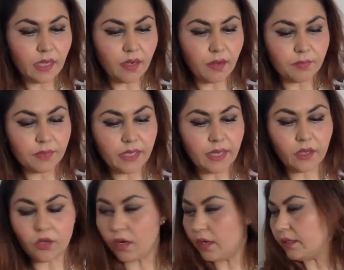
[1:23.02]
that I
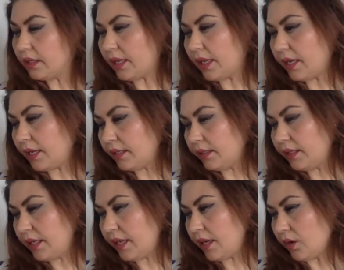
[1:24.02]
got, and
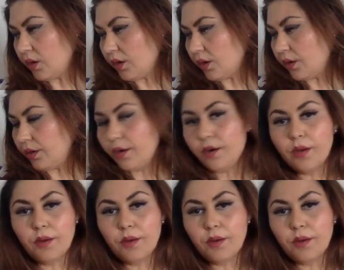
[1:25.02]
they are